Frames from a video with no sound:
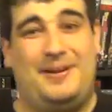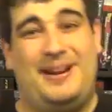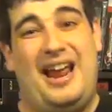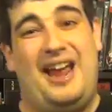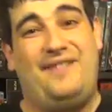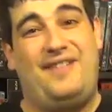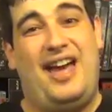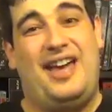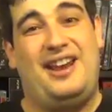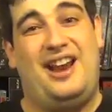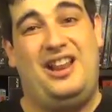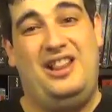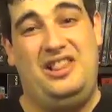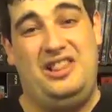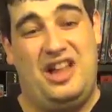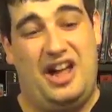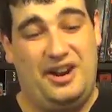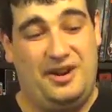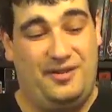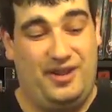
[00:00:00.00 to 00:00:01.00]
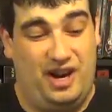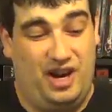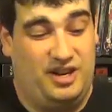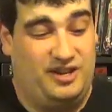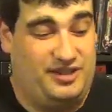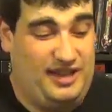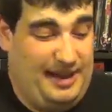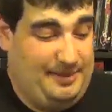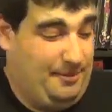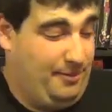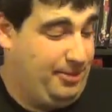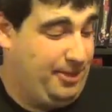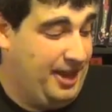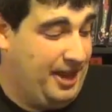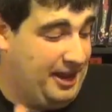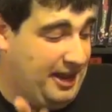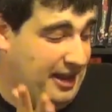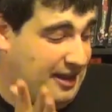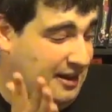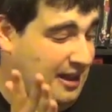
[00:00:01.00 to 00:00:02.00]
but I've had a lot of hard time with
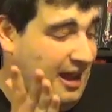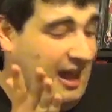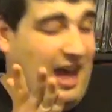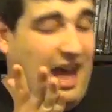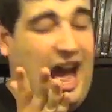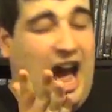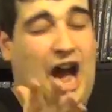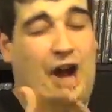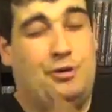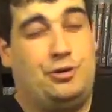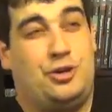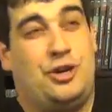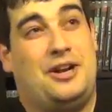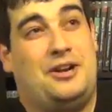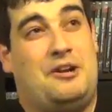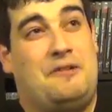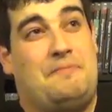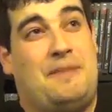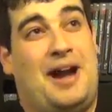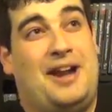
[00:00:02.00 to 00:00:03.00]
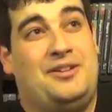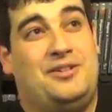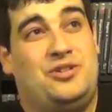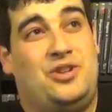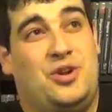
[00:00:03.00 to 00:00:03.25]
thinking how should I combine